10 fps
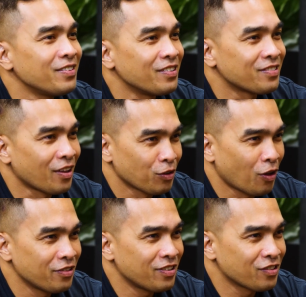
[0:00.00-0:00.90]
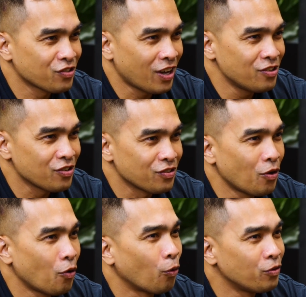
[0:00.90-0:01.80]
Decentralized exchanges,
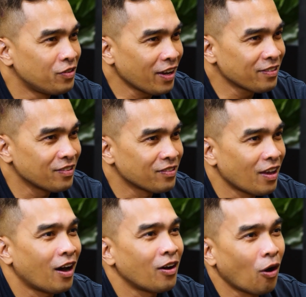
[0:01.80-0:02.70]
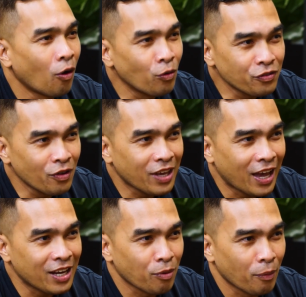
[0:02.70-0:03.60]
or DEXs, are also
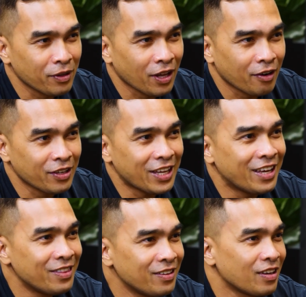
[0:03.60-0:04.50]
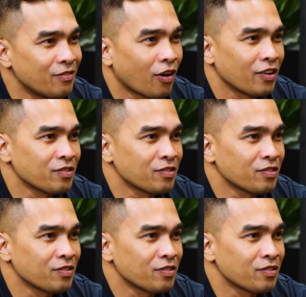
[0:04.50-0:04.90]
gaining popularity in the DeFi